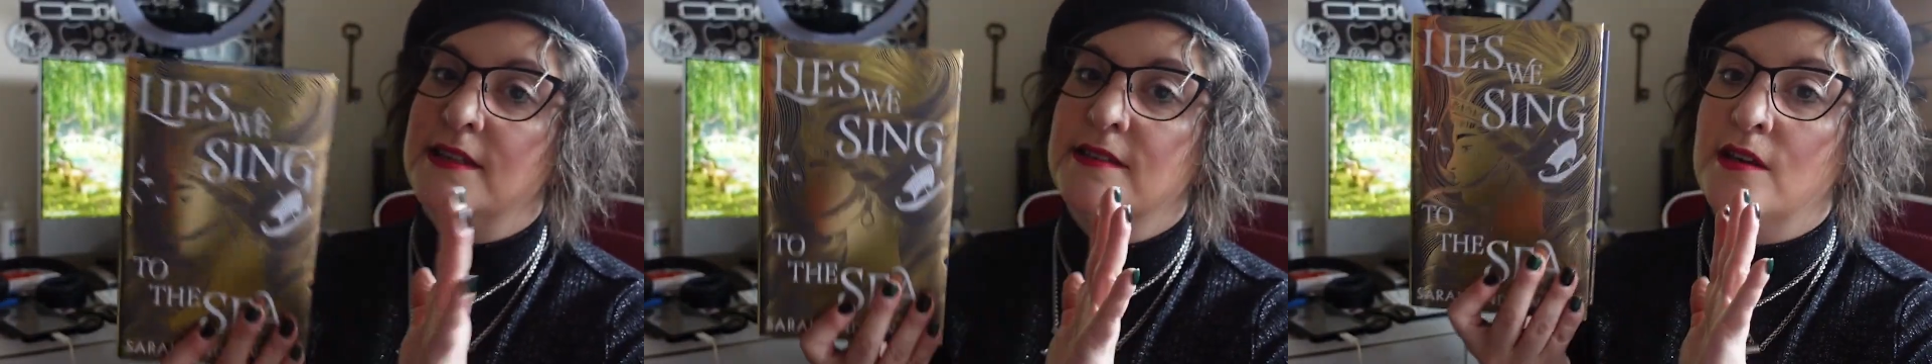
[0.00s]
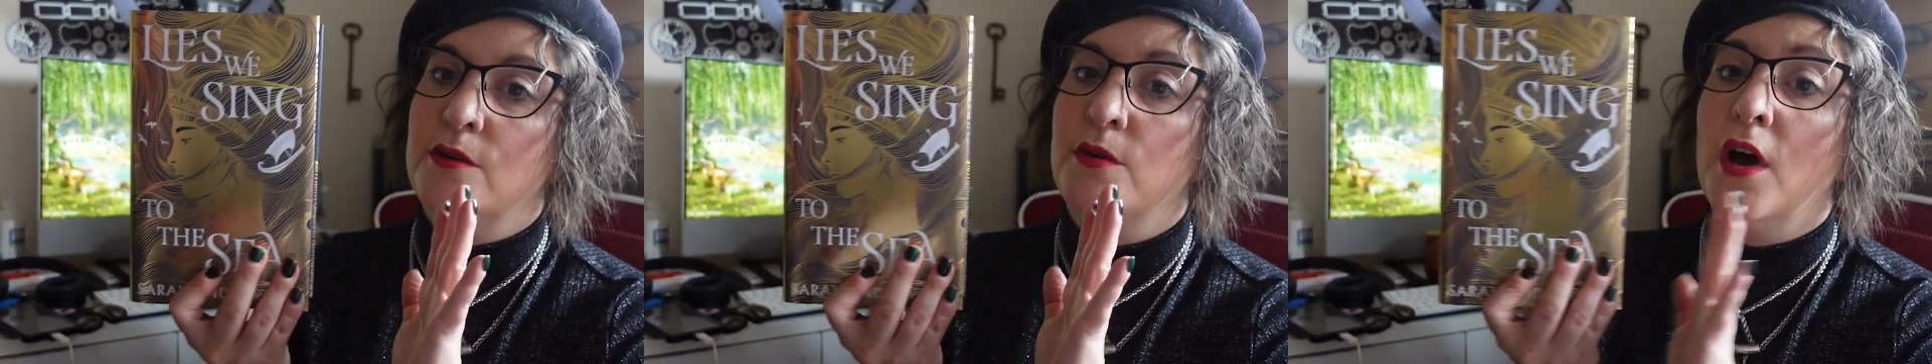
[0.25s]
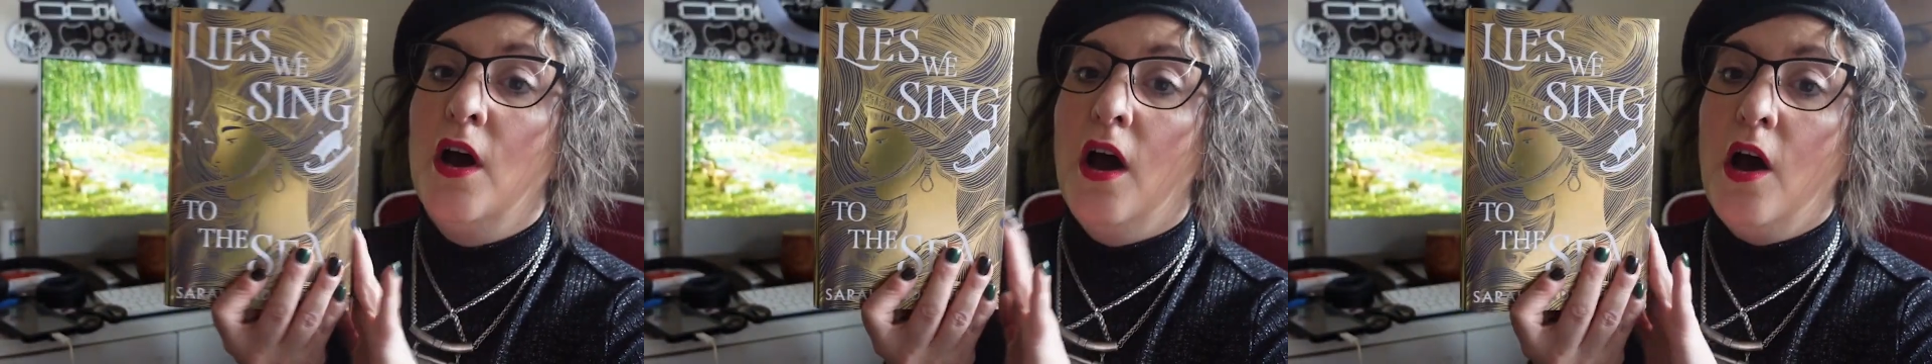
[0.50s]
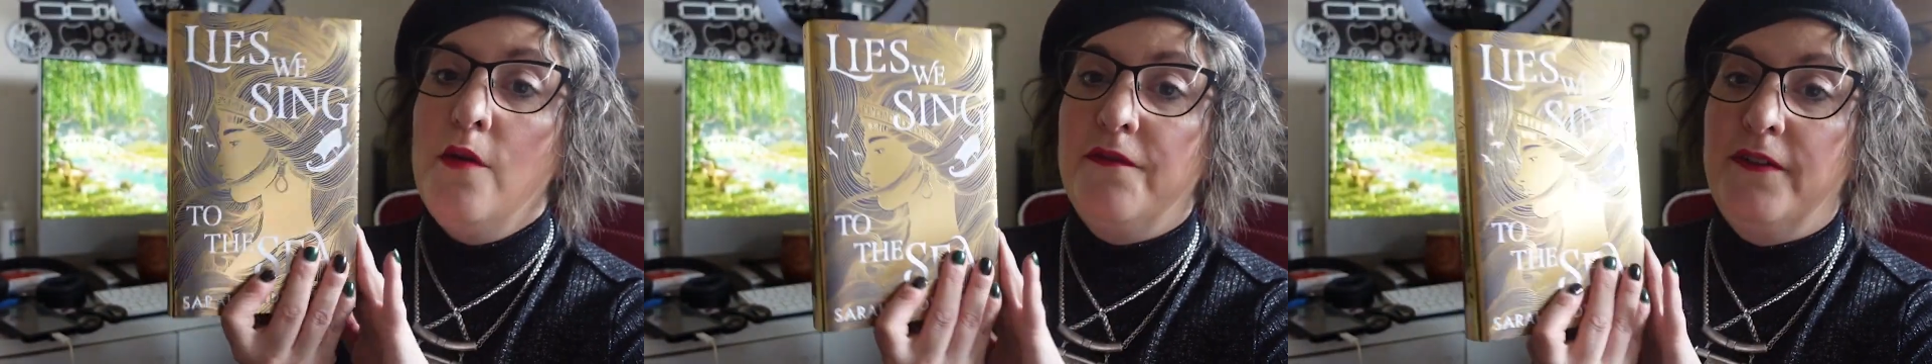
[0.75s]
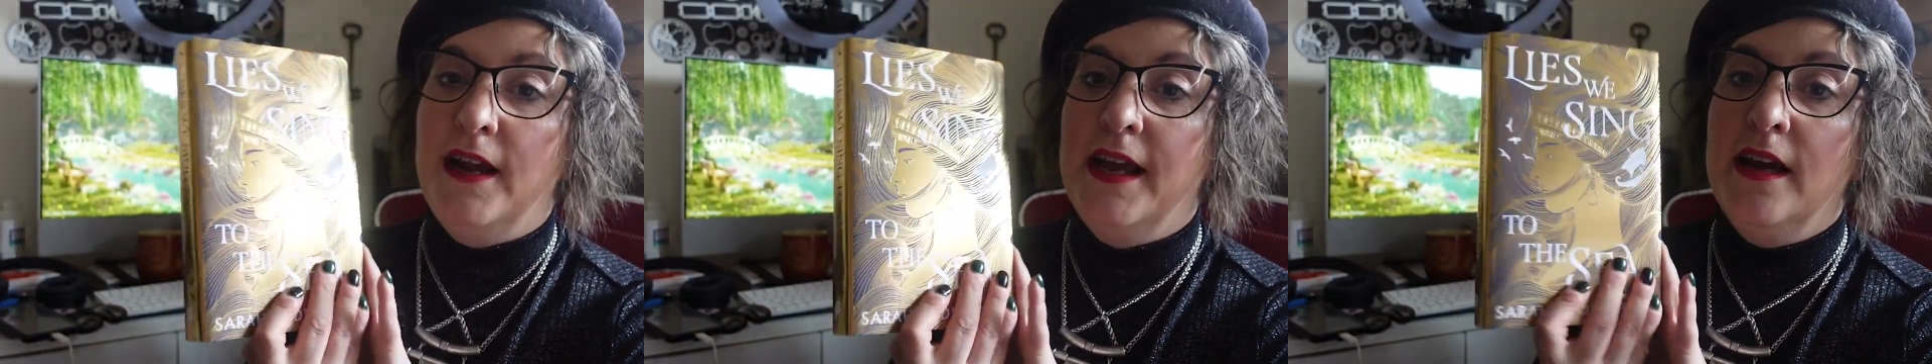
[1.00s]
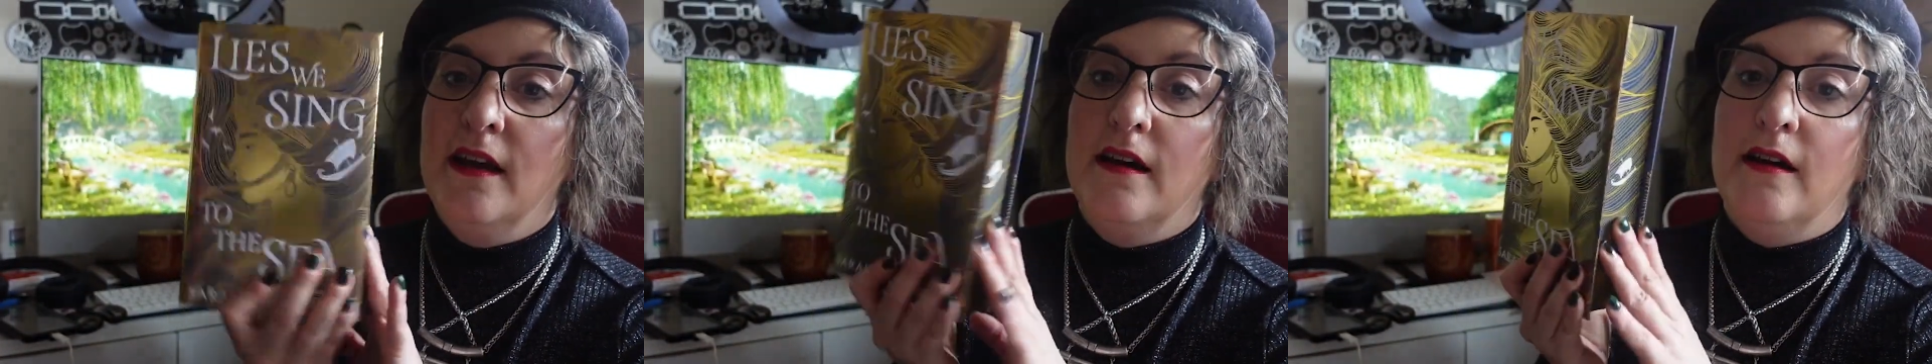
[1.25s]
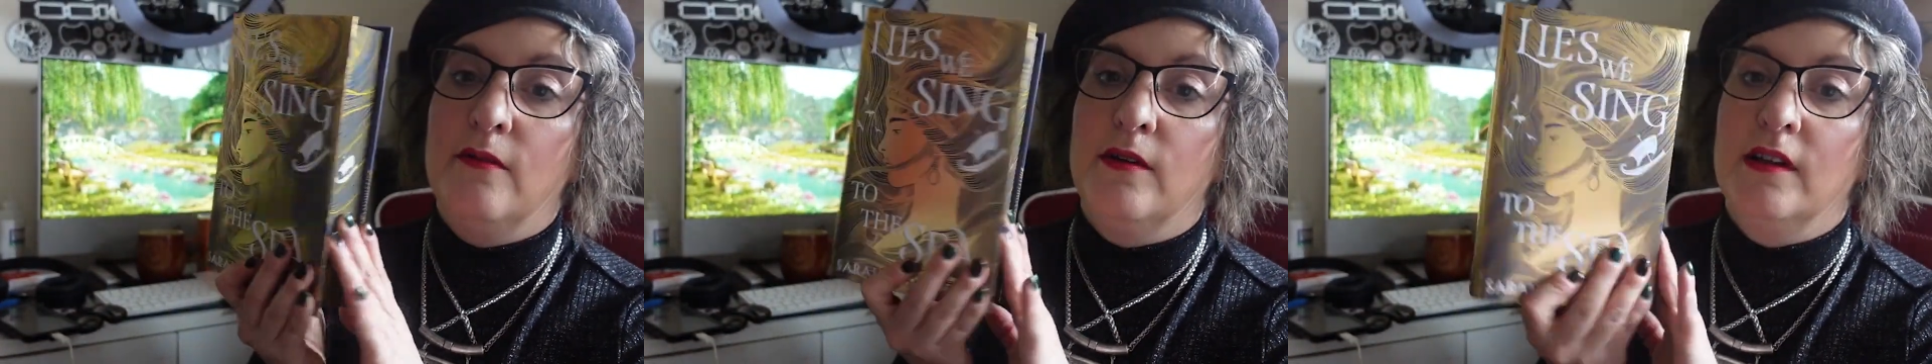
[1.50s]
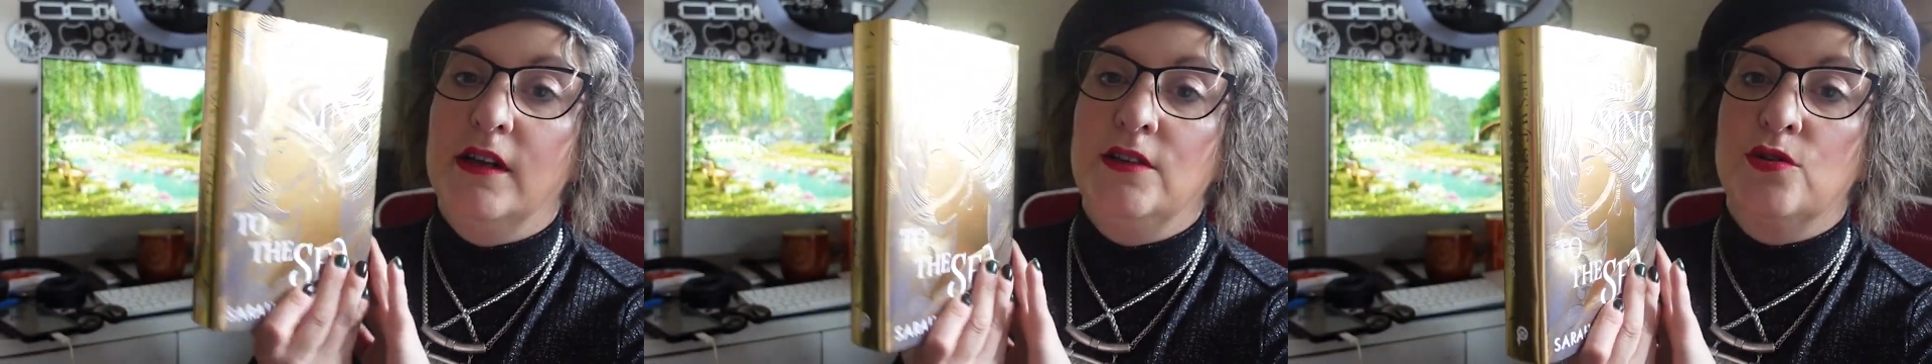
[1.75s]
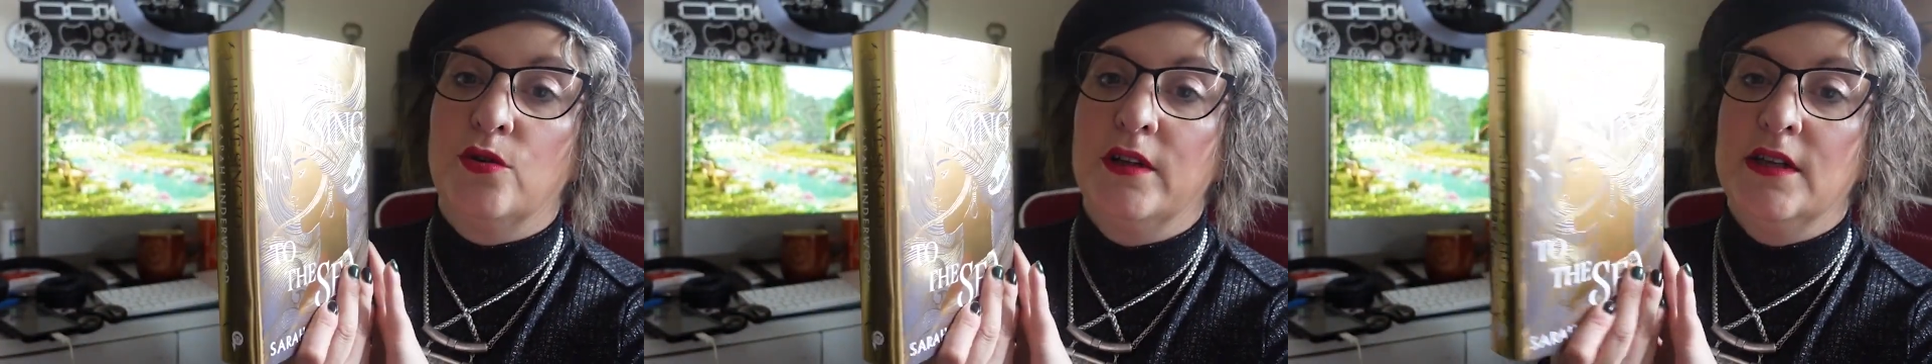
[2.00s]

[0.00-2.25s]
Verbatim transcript: so hopefully I will enjoy